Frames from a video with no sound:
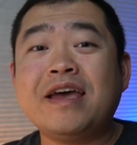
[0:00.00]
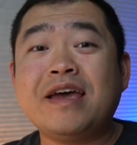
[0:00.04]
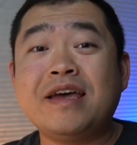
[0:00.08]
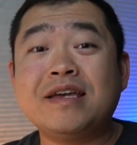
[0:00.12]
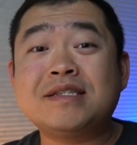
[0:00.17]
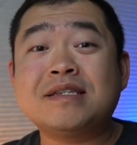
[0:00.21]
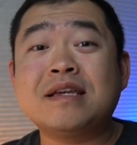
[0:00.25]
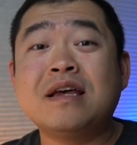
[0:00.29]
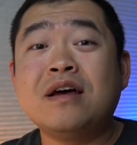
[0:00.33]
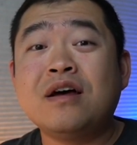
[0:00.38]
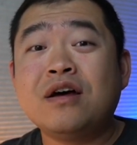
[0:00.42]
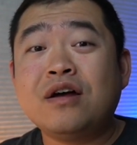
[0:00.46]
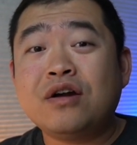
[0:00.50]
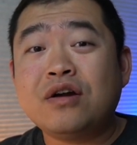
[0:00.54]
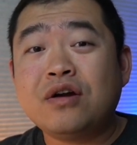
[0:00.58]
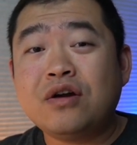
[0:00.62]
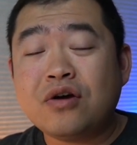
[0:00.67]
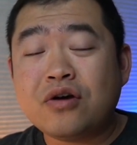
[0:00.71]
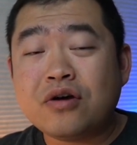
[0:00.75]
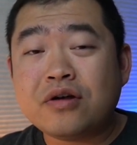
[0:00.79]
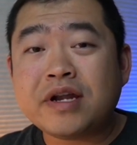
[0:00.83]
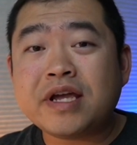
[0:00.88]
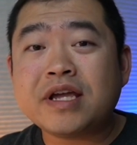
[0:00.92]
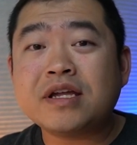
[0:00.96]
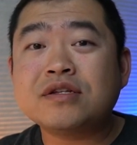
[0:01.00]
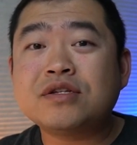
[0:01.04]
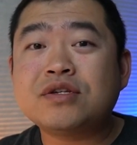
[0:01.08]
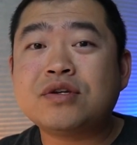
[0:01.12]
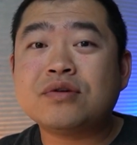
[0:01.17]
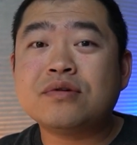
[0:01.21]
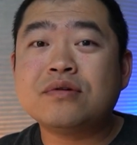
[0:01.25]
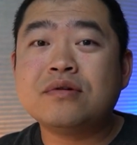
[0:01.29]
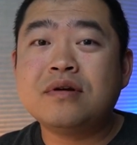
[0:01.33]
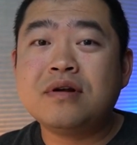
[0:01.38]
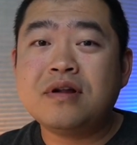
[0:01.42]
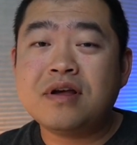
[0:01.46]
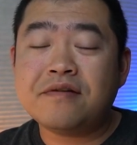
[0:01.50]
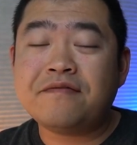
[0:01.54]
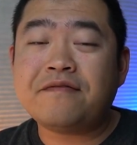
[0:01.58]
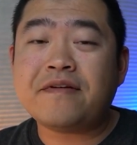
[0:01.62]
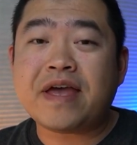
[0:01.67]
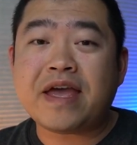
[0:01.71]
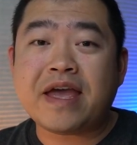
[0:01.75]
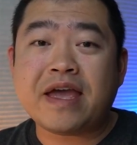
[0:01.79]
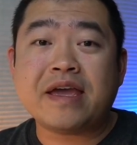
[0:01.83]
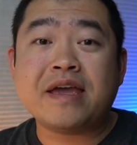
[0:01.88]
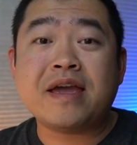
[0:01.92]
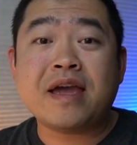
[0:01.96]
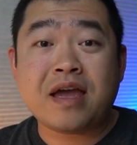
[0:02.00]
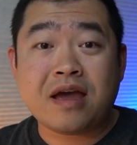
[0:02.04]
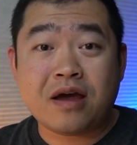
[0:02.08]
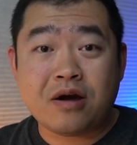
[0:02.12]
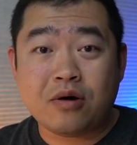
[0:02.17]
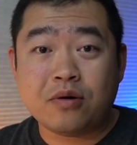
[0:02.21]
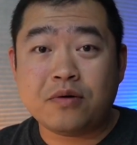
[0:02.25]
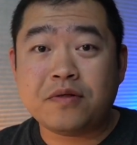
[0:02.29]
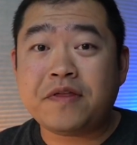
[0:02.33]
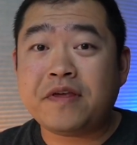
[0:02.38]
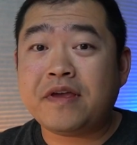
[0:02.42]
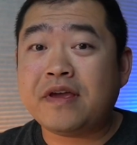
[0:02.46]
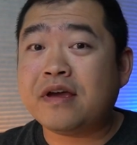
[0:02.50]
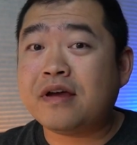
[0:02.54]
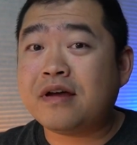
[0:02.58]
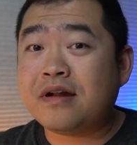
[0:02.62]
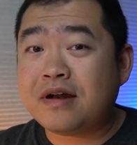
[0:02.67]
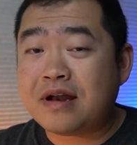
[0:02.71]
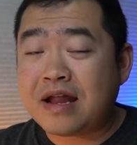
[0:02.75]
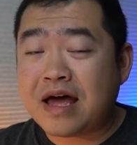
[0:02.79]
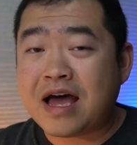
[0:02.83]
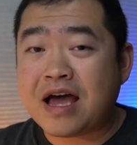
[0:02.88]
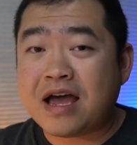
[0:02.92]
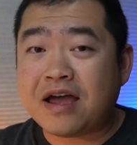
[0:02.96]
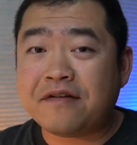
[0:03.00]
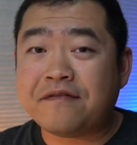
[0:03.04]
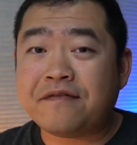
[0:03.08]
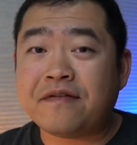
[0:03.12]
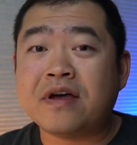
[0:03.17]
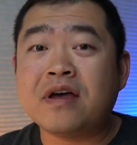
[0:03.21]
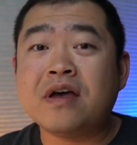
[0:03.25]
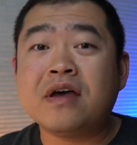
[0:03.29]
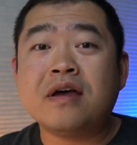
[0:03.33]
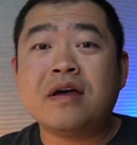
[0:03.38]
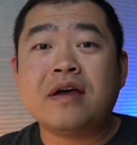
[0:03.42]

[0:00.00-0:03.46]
is learning to live a healthier life